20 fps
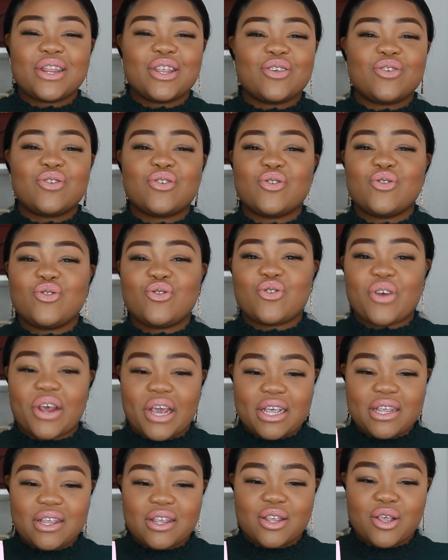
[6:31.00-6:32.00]
this
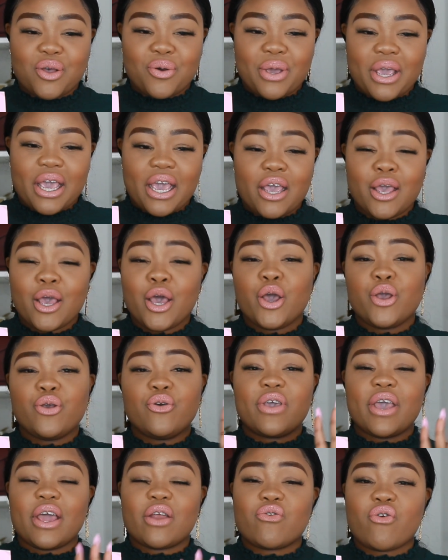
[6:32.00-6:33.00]
dress, okay?
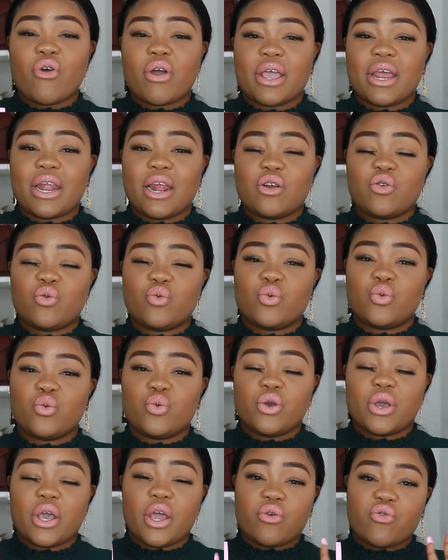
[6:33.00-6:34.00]
You can rock it up,
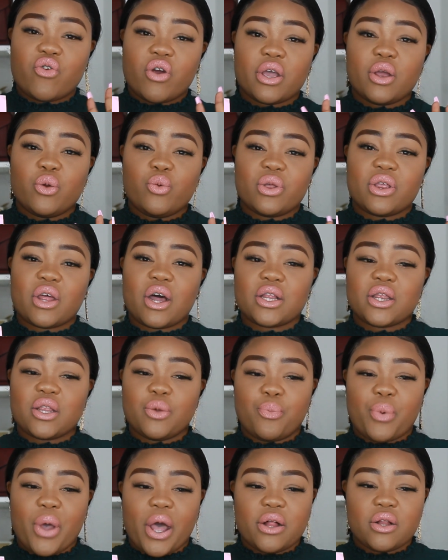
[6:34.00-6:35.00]
you can rock it without
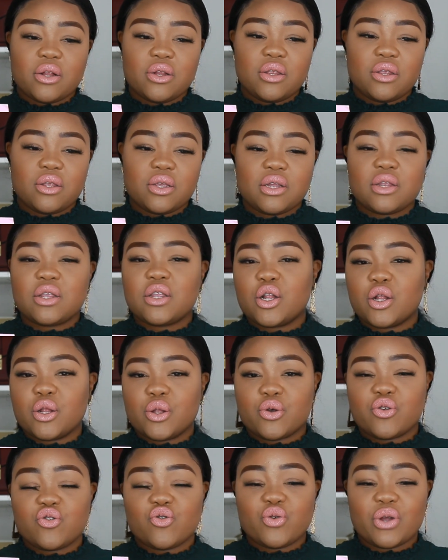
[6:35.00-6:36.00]
the belt, it still
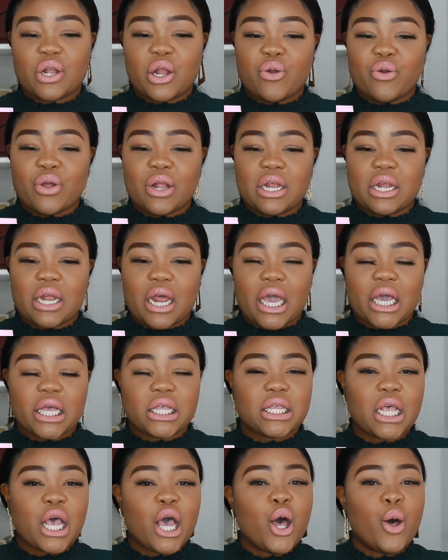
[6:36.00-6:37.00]
looks really
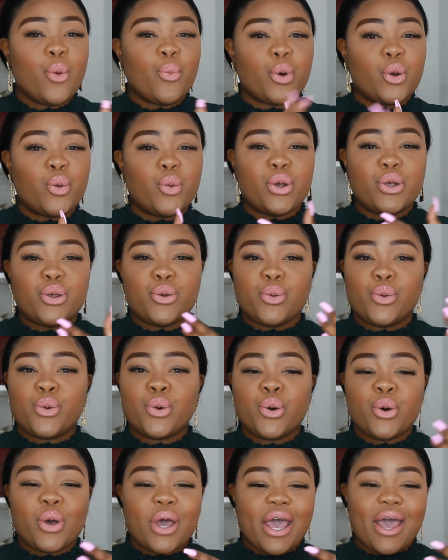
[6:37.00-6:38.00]
nice, but when
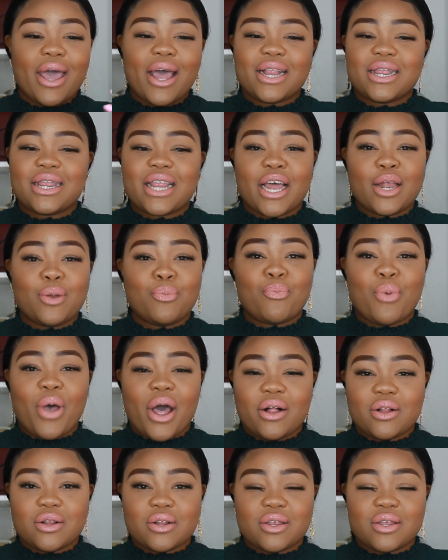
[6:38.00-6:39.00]
you at that
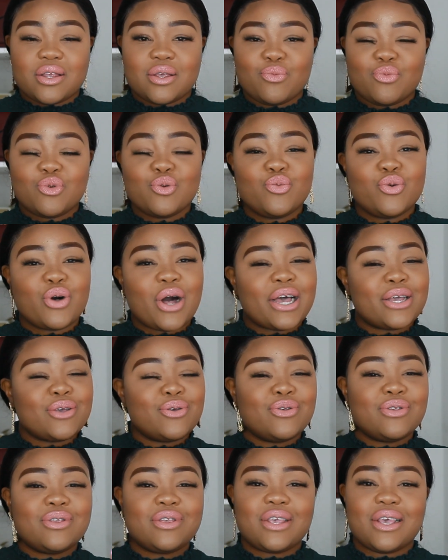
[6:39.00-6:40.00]
belt, bubu, are
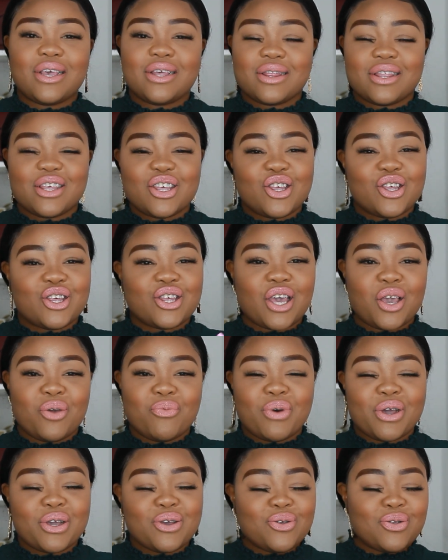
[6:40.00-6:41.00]
you seeing the
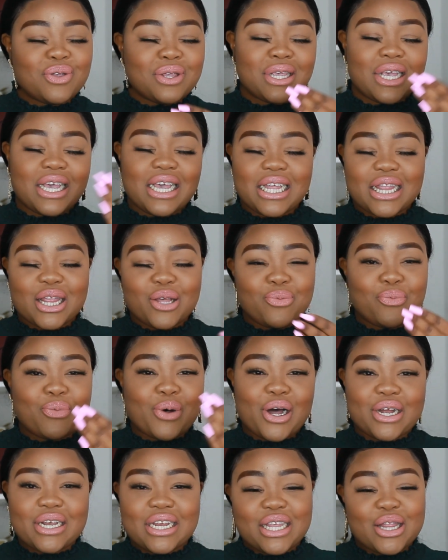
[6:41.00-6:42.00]
shape? Are you seeing the
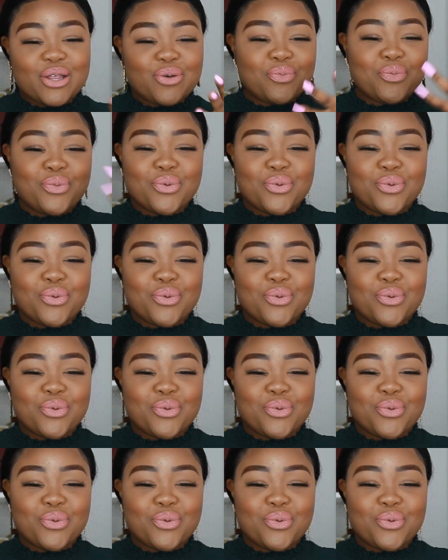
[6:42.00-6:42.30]
body, the